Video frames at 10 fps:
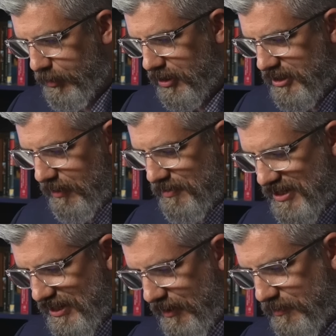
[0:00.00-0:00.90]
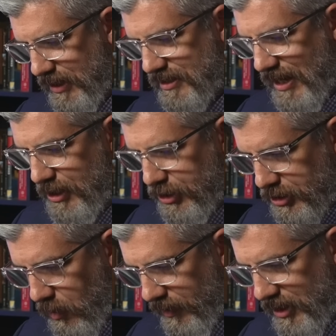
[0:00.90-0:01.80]
You can see him. It's not
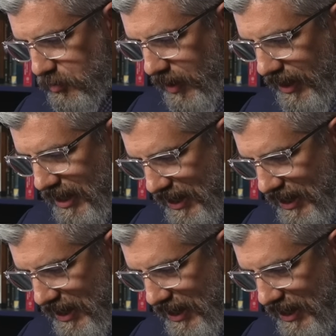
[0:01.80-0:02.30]
just going this way.